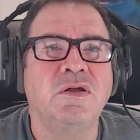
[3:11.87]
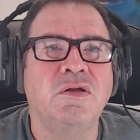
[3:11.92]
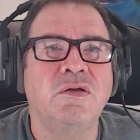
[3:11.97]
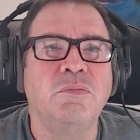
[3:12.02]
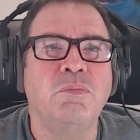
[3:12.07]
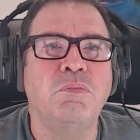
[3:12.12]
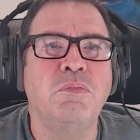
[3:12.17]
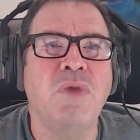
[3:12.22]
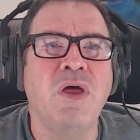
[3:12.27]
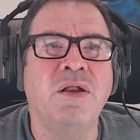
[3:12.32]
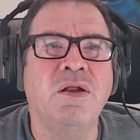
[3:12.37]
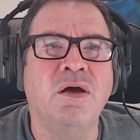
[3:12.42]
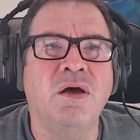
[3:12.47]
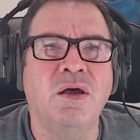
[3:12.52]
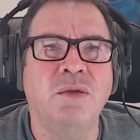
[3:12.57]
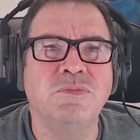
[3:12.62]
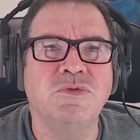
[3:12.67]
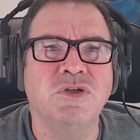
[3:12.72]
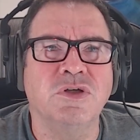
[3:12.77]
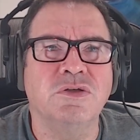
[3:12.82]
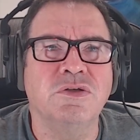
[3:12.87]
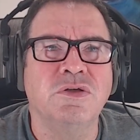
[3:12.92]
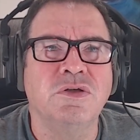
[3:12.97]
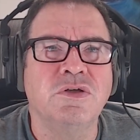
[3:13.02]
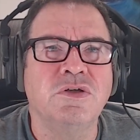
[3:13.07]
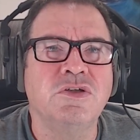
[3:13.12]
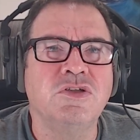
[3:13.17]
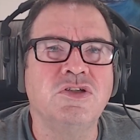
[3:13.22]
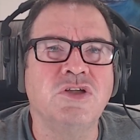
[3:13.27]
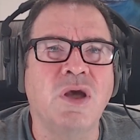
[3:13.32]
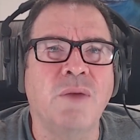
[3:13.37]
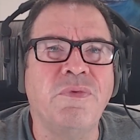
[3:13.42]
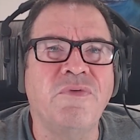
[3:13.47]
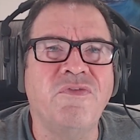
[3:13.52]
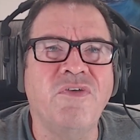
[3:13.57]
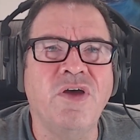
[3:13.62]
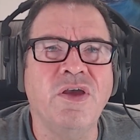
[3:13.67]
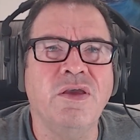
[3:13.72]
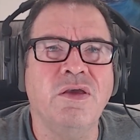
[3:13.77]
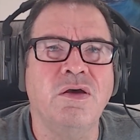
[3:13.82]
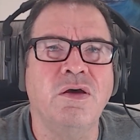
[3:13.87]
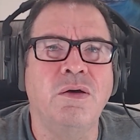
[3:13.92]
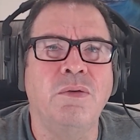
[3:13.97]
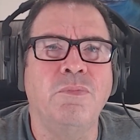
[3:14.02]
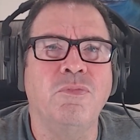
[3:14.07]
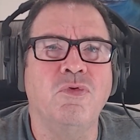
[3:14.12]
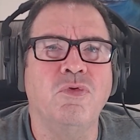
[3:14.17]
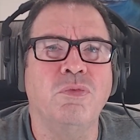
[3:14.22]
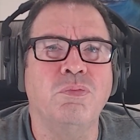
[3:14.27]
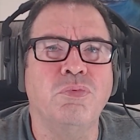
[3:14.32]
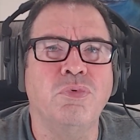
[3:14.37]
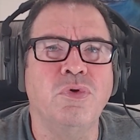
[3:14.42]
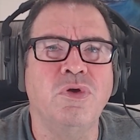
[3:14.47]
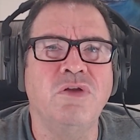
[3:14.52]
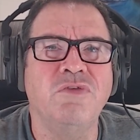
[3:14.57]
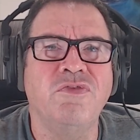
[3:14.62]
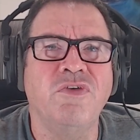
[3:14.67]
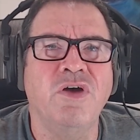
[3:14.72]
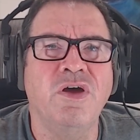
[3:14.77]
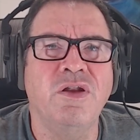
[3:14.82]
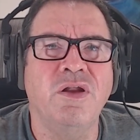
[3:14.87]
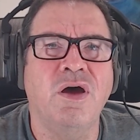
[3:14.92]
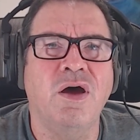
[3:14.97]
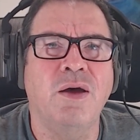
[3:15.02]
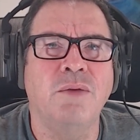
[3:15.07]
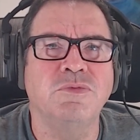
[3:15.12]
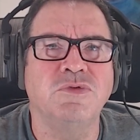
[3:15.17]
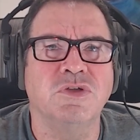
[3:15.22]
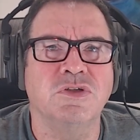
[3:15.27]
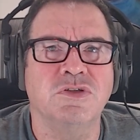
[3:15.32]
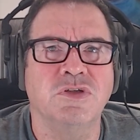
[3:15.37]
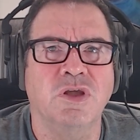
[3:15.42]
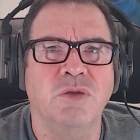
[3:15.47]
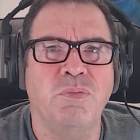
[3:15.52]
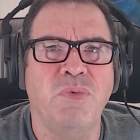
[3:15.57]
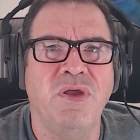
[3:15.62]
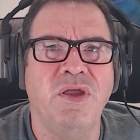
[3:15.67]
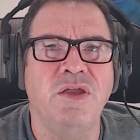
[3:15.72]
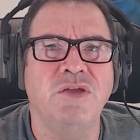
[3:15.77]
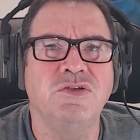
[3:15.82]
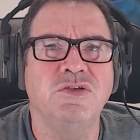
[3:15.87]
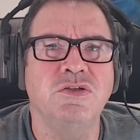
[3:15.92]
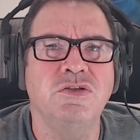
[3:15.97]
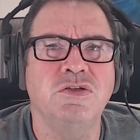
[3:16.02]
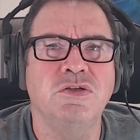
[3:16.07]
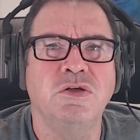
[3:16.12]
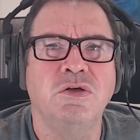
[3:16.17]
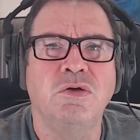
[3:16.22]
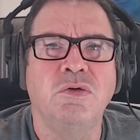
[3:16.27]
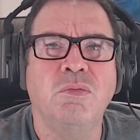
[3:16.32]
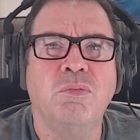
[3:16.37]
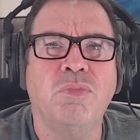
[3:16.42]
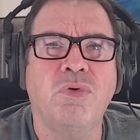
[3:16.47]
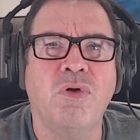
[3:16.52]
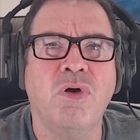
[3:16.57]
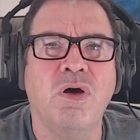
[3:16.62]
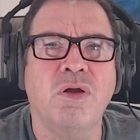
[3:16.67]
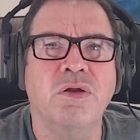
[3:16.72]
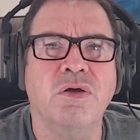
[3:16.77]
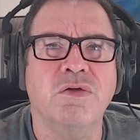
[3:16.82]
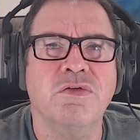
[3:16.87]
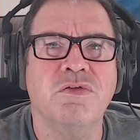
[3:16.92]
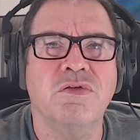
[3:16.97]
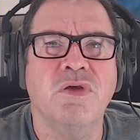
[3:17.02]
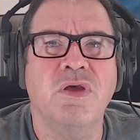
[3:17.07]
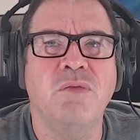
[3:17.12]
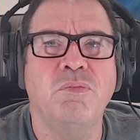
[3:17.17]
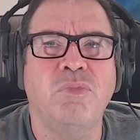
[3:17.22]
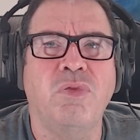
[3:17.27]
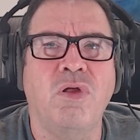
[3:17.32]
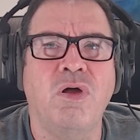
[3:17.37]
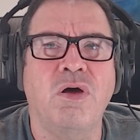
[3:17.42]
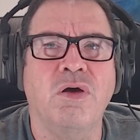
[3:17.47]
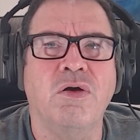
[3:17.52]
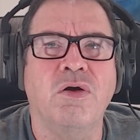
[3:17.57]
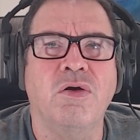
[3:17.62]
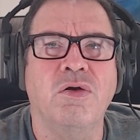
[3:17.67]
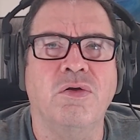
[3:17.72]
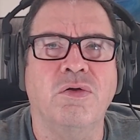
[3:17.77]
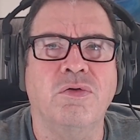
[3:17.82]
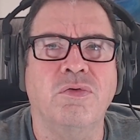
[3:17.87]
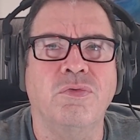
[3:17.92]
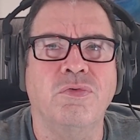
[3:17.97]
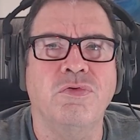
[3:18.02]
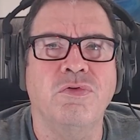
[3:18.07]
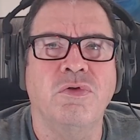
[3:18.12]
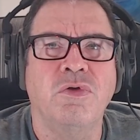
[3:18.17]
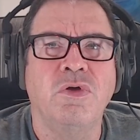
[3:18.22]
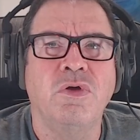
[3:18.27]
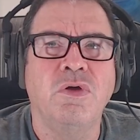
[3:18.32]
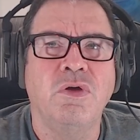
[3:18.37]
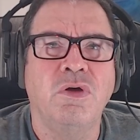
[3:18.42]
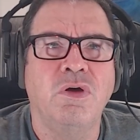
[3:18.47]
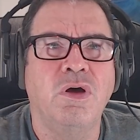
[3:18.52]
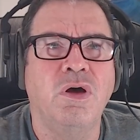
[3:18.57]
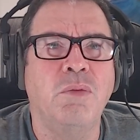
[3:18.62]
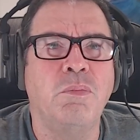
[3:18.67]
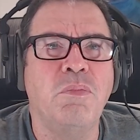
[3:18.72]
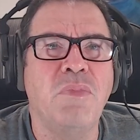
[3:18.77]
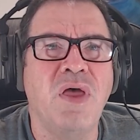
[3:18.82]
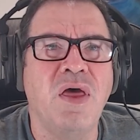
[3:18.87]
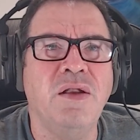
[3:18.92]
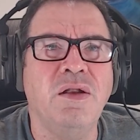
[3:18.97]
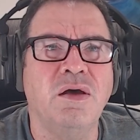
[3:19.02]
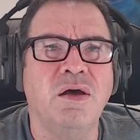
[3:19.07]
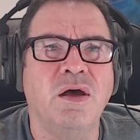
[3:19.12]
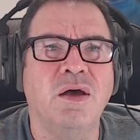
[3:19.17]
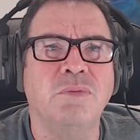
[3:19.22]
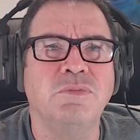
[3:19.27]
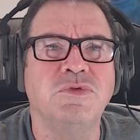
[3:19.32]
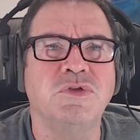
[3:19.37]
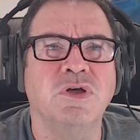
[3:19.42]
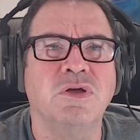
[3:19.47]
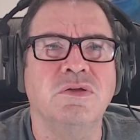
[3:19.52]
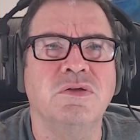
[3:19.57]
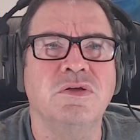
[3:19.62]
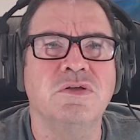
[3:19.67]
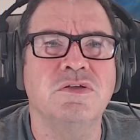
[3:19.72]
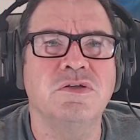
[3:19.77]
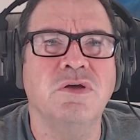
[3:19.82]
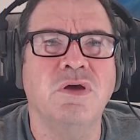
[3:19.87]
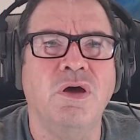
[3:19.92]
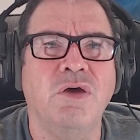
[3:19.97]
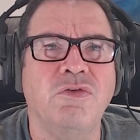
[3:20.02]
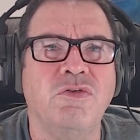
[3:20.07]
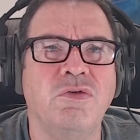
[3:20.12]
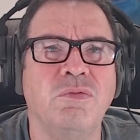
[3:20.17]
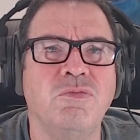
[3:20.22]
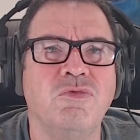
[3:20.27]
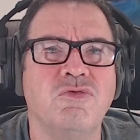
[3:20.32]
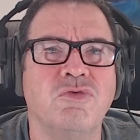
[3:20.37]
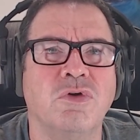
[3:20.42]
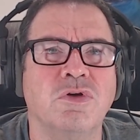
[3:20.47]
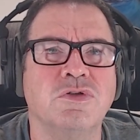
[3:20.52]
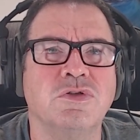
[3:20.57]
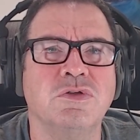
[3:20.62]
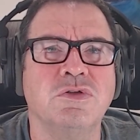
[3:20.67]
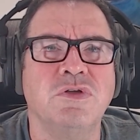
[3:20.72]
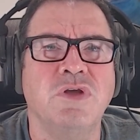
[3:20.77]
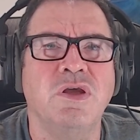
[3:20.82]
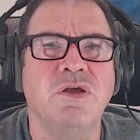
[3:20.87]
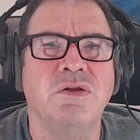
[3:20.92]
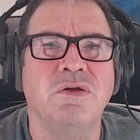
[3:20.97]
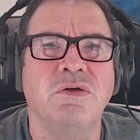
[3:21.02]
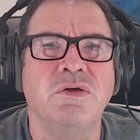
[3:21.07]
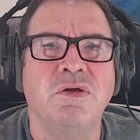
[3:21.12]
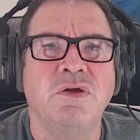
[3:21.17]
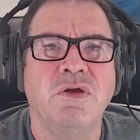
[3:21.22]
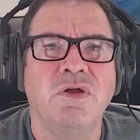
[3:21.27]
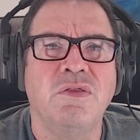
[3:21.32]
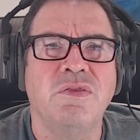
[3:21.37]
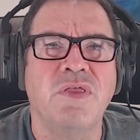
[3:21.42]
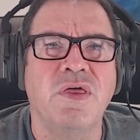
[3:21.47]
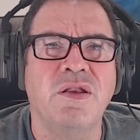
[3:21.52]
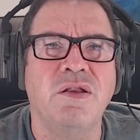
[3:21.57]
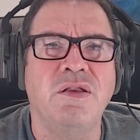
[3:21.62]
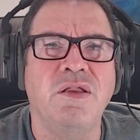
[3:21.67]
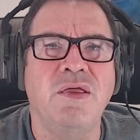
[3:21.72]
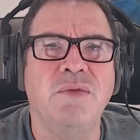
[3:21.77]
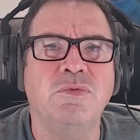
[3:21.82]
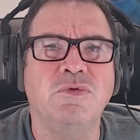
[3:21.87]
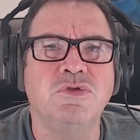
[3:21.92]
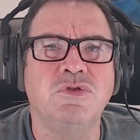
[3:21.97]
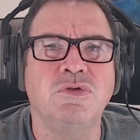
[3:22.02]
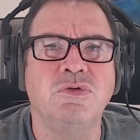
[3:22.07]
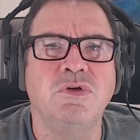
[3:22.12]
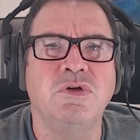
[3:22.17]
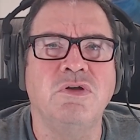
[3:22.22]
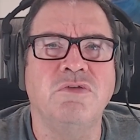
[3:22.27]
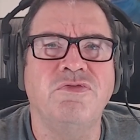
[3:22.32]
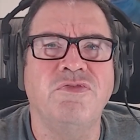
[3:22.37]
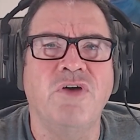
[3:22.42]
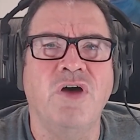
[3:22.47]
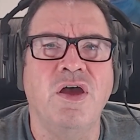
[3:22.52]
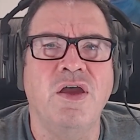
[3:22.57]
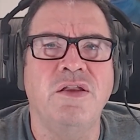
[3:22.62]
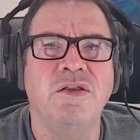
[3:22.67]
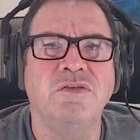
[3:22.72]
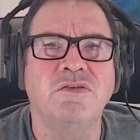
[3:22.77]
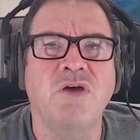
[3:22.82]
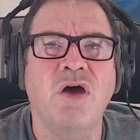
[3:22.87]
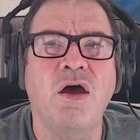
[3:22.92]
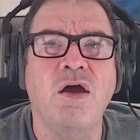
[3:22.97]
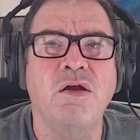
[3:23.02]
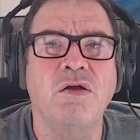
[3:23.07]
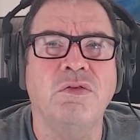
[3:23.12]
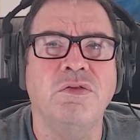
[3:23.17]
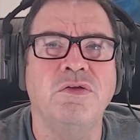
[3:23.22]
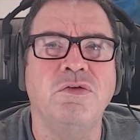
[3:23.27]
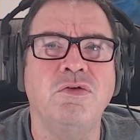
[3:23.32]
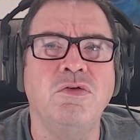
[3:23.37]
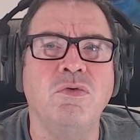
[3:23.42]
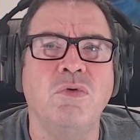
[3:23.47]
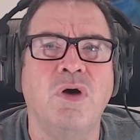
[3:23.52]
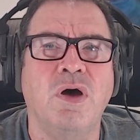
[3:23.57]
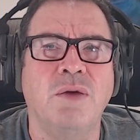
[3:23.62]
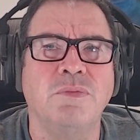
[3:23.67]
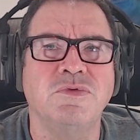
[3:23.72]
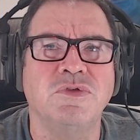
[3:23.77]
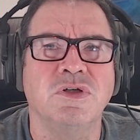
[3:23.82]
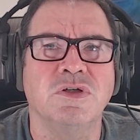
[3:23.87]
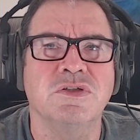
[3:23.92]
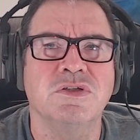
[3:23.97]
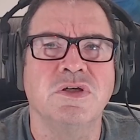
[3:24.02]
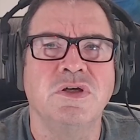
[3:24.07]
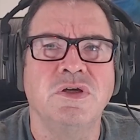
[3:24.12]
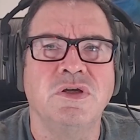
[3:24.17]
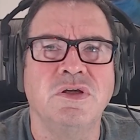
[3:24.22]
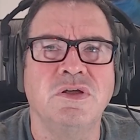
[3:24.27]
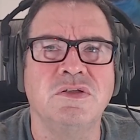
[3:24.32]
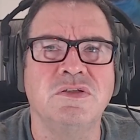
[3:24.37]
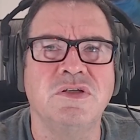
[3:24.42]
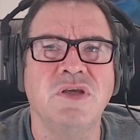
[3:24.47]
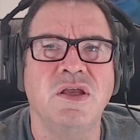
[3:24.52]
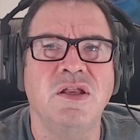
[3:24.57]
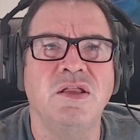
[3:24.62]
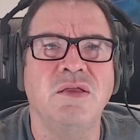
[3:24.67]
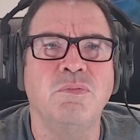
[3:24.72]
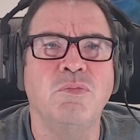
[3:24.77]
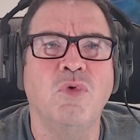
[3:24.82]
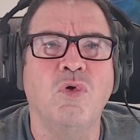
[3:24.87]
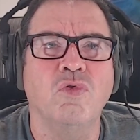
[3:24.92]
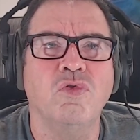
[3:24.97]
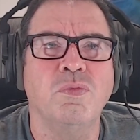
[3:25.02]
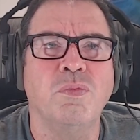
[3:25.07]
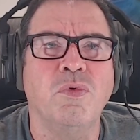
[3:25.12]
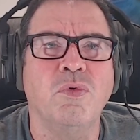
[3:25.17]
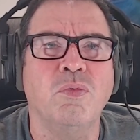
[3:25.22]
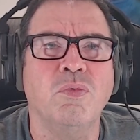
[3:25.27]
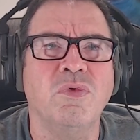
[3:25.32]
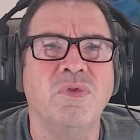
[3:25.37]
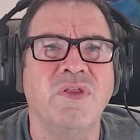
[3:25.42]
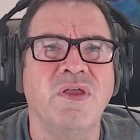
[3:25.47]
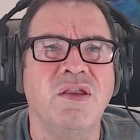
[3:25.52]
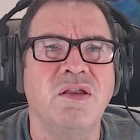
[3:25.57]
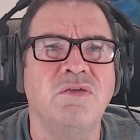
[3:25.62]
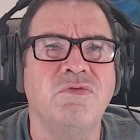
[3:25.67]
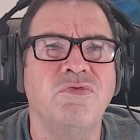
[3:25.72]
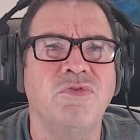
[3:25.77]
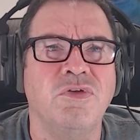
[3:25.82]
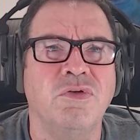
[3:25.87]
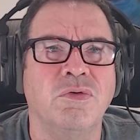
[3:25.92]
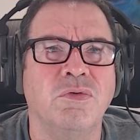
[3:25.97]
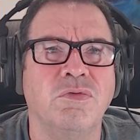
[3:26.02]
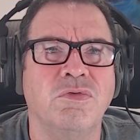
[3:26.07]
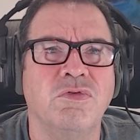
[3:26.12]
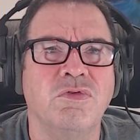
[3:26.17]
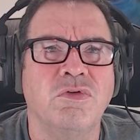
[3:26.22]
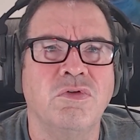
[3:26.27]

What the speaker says: Metaobject. Shopify comes with predefined objects like pages, products, and blog articles. A metaobject is custom structured data that enables you to define entirely new objects containing multiple related fields.